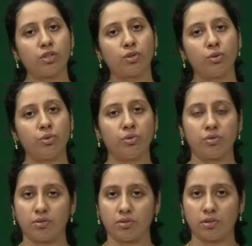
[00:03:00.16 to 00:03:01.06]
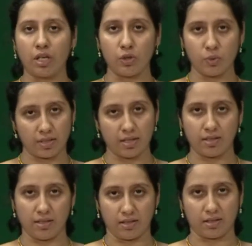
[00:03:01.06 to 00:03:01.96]
to the user's
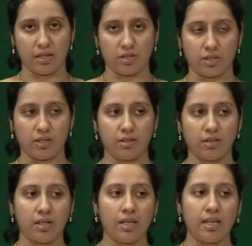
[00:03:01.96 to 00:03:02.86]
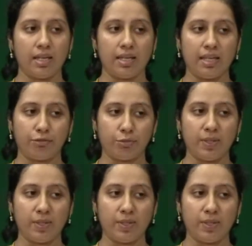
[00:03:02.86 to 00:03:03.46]
discretion, if we